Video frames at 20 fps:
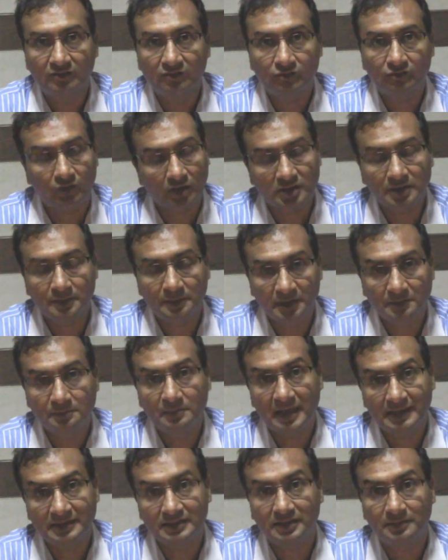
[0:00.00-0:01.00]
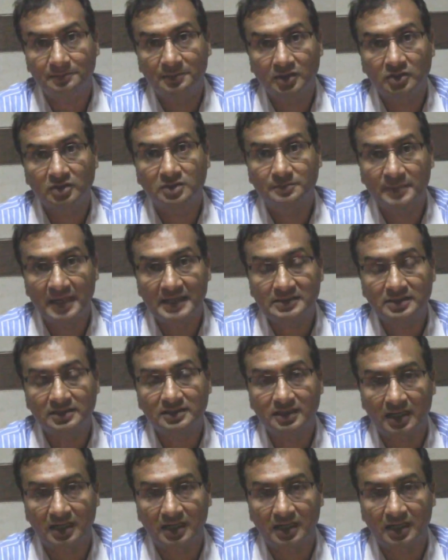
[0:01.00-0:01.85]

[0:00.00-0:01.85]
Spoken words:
for the big battle, because battles